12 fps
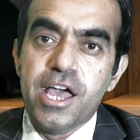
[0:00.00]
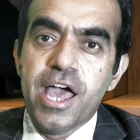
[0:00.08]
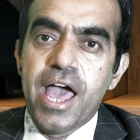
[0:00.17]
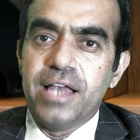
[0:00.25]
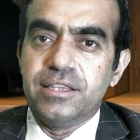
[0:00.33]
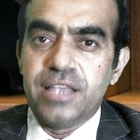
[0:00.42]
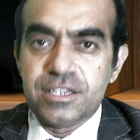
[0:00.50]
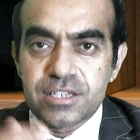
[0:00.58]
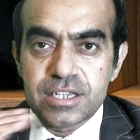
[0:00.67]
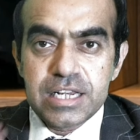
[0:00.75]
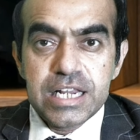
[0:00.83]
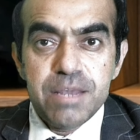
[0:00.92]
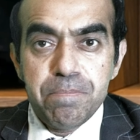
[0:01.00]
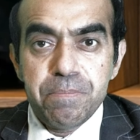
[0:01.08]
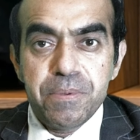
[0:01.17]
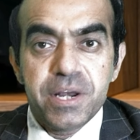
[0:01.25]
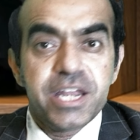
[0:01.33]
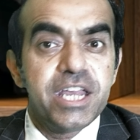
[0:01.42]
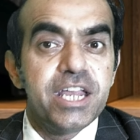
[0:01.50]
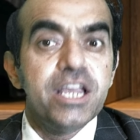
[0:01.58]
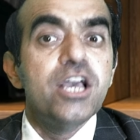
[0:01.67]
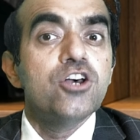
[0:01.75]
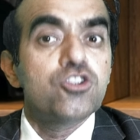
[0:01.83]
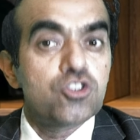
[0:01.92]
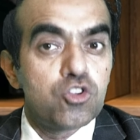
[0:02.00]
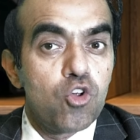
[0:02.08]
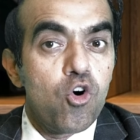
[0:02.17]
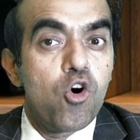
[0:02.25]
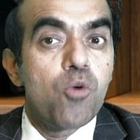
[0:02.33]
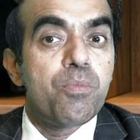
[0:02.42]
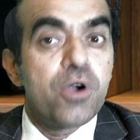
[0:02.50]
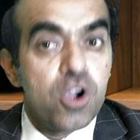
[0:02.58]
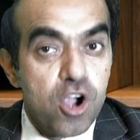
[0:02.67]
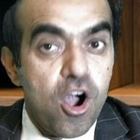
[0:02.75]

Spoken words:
and the slippery slope